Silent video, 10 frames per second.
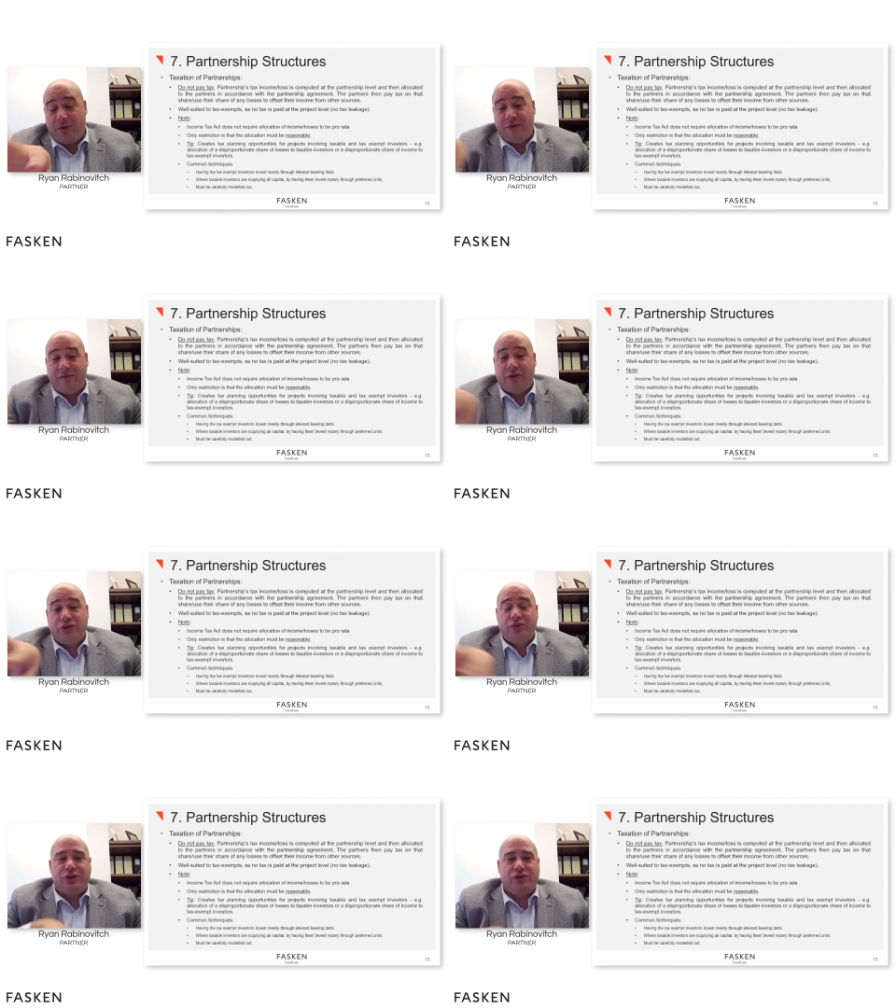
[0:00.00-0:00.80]

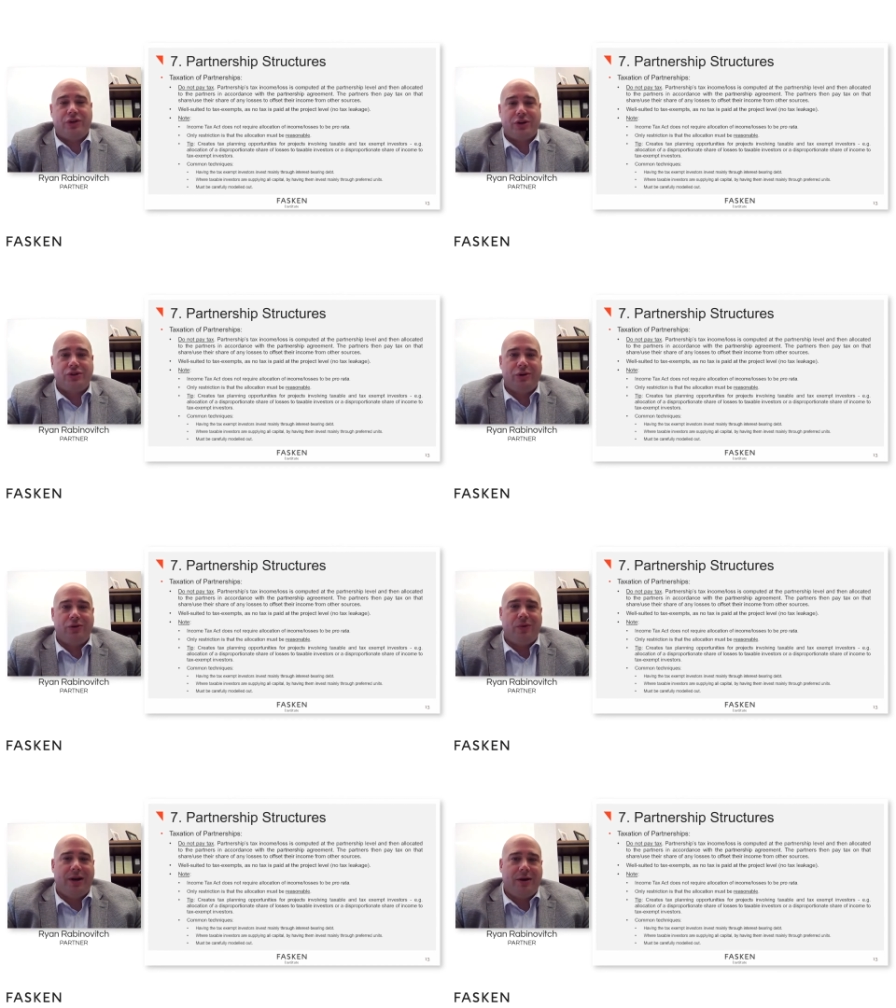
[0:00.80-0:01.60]
revert to a structure
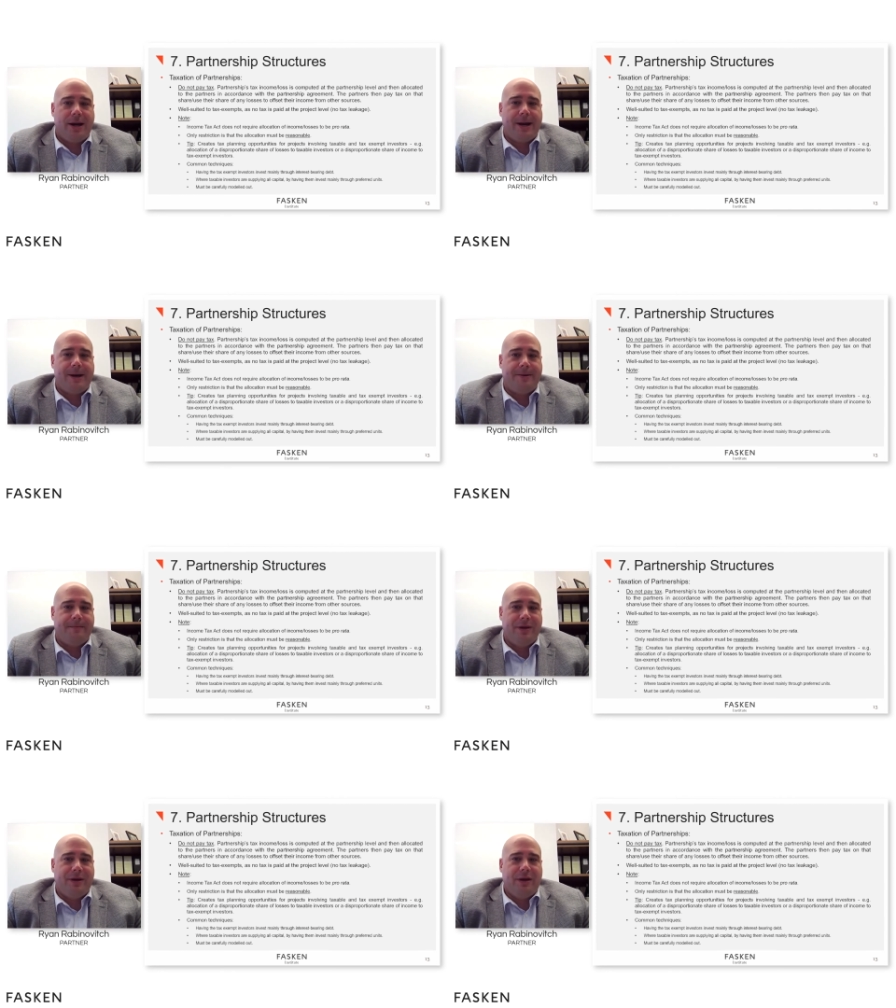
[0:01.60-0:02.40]
where
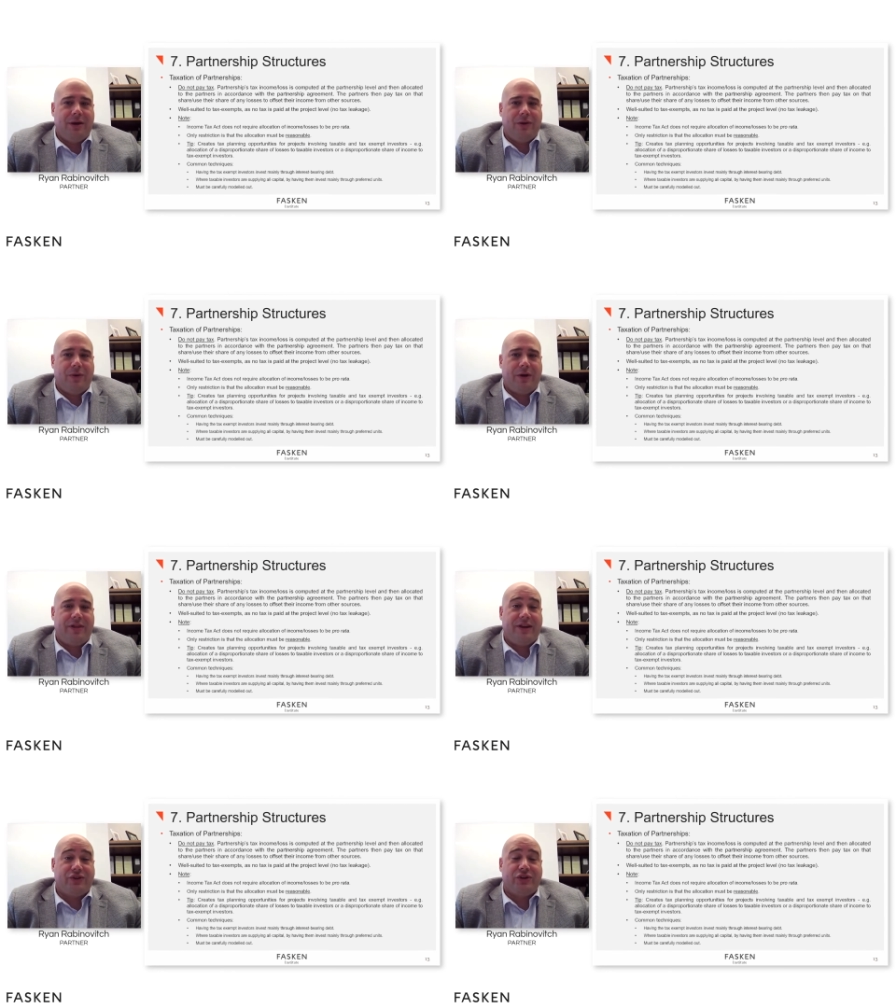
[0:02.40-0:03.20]

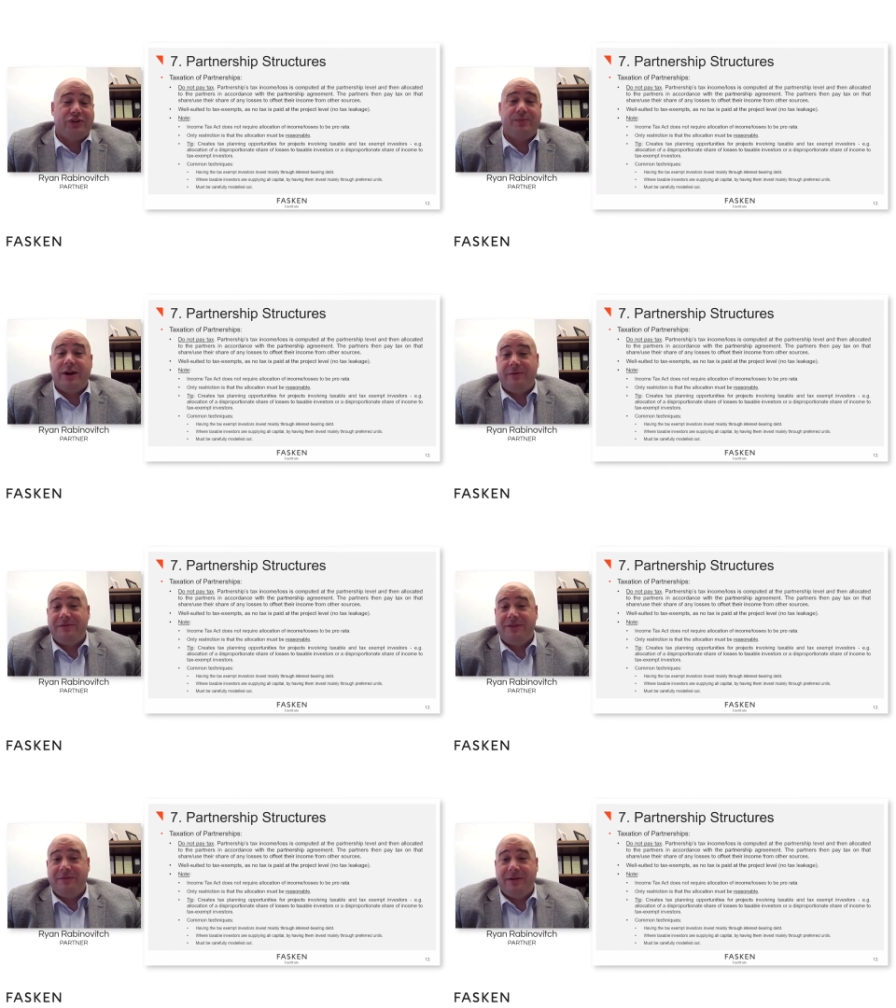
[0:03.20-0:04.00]
things are spread
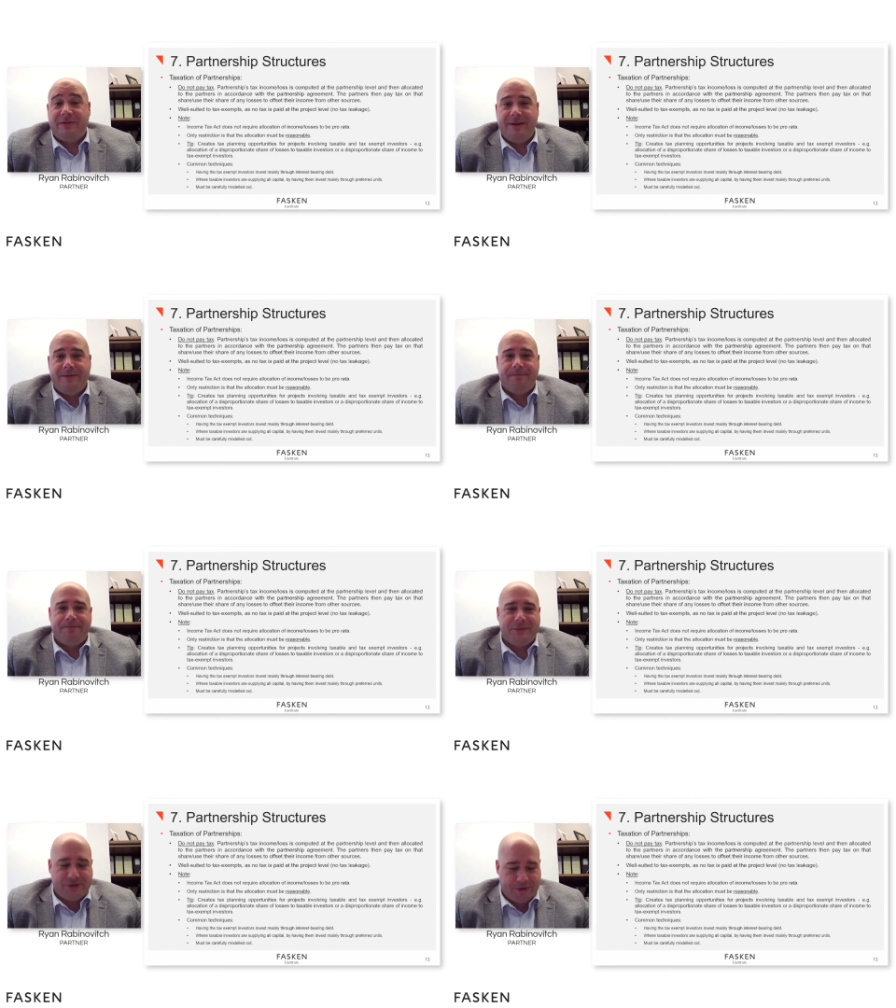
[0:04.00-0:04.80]
50-50.
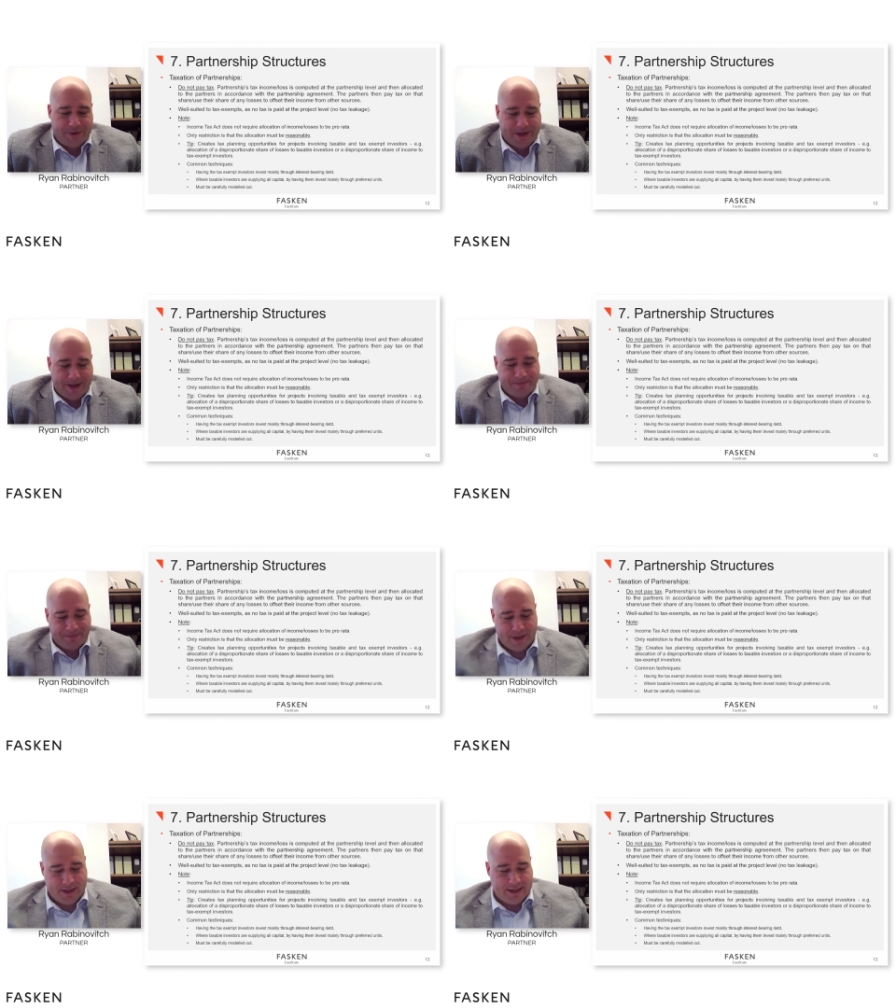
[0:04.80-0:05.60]
So
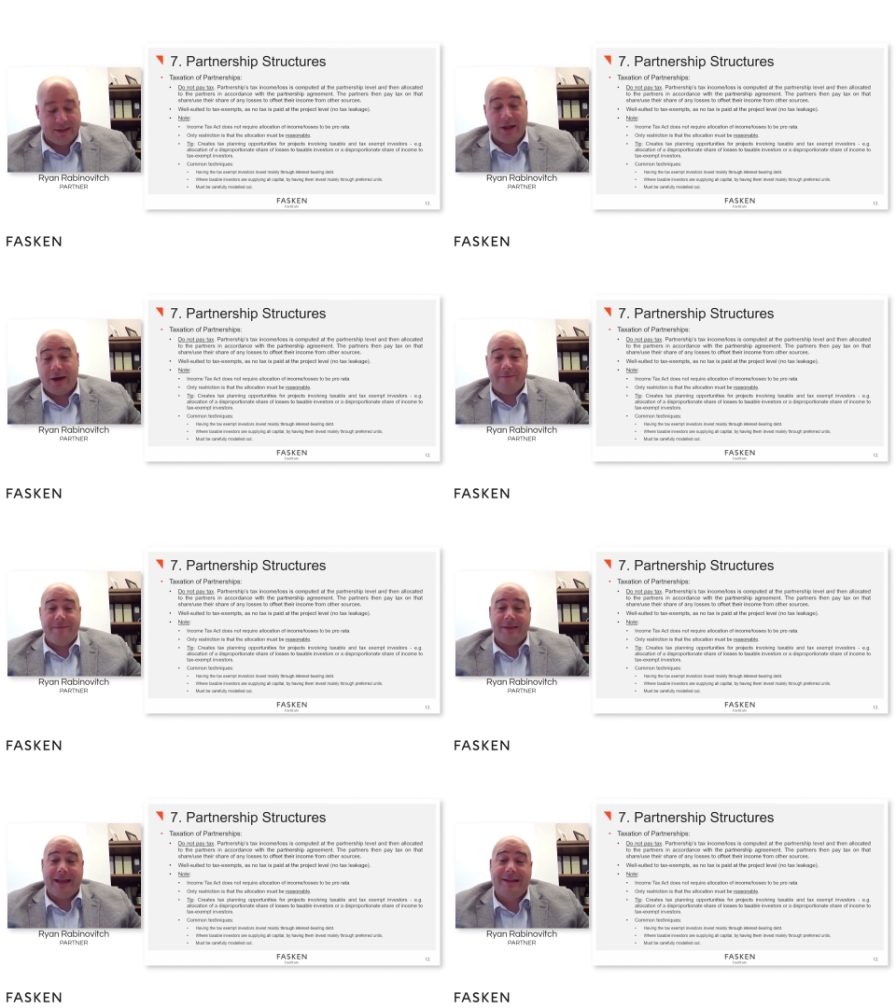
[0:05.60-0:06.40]

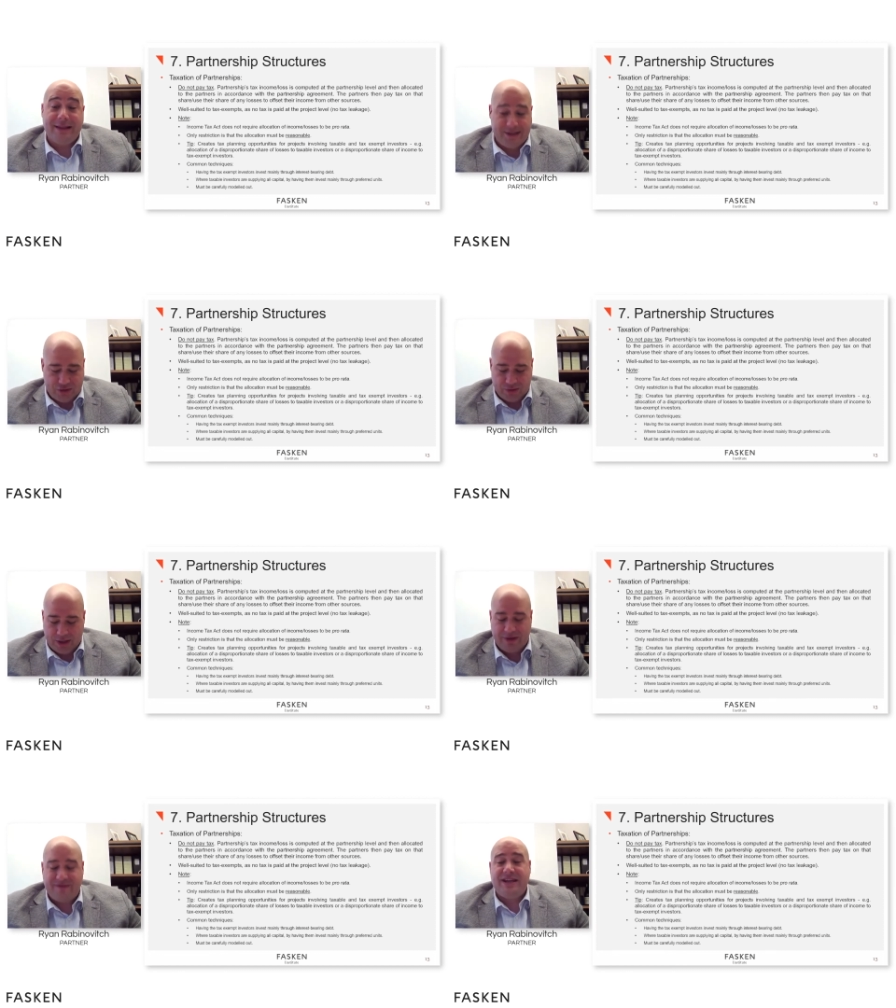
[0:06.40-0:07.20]
that leads to a
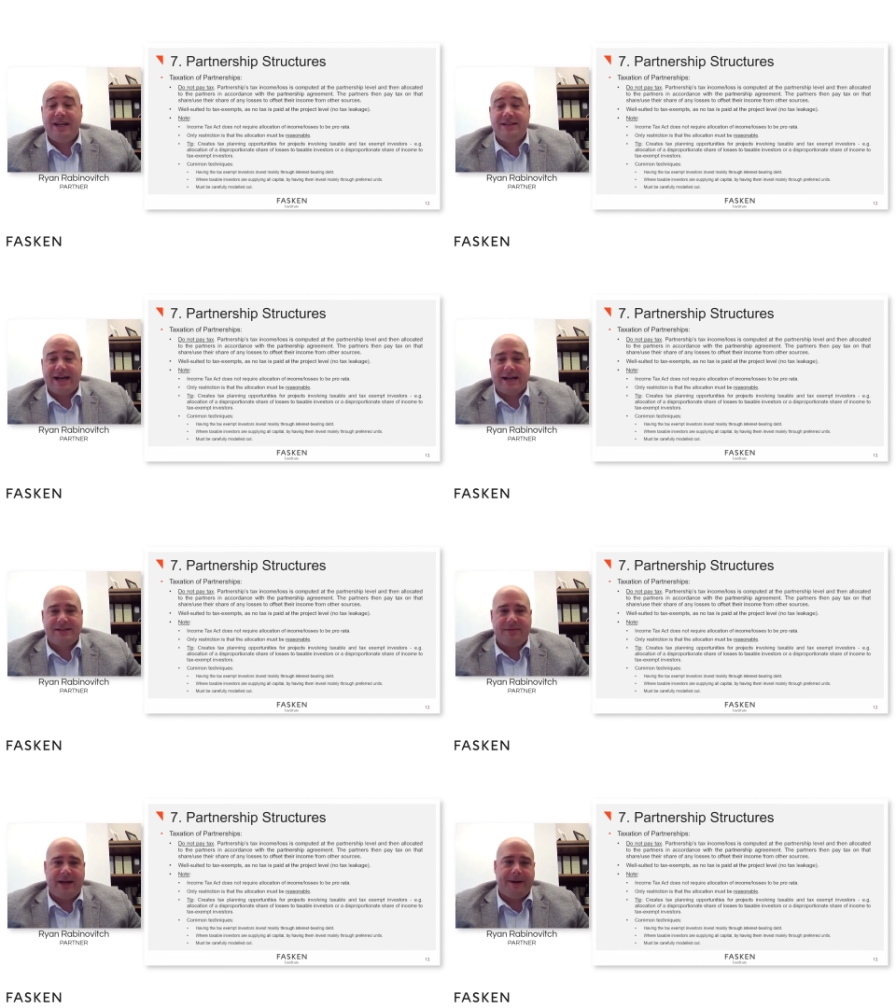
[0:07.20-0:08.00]
lot of neat
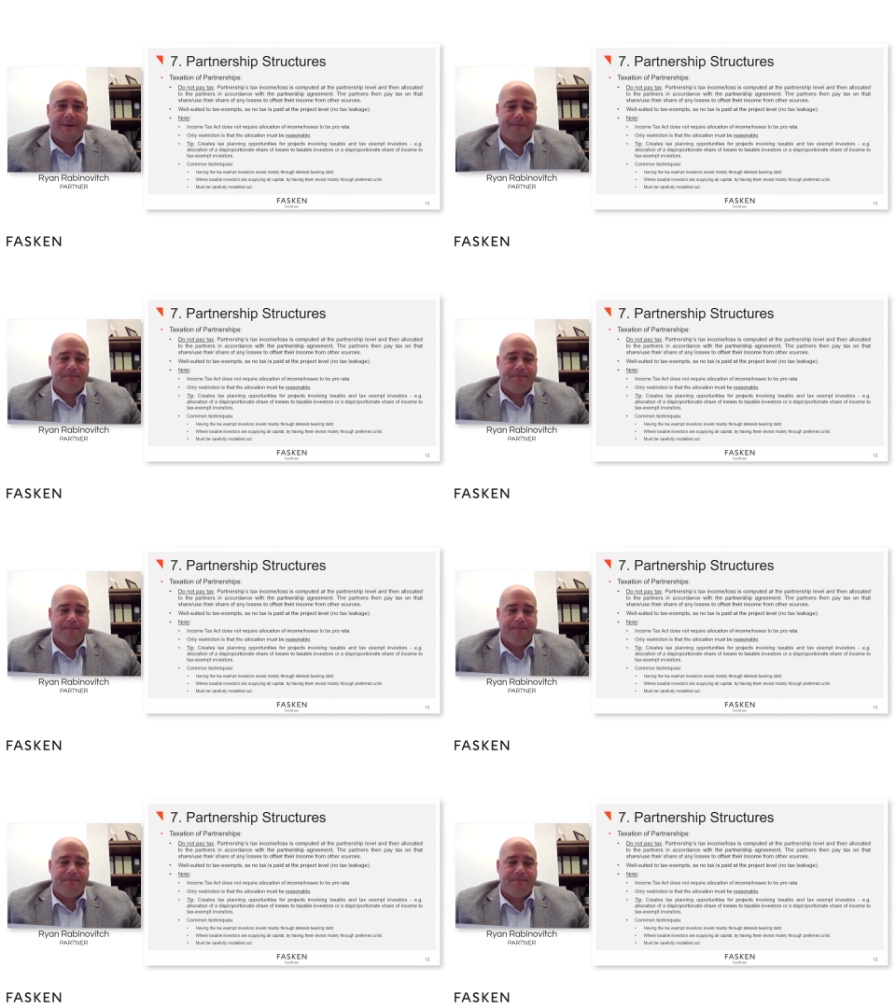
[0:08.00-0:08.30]
tax planning.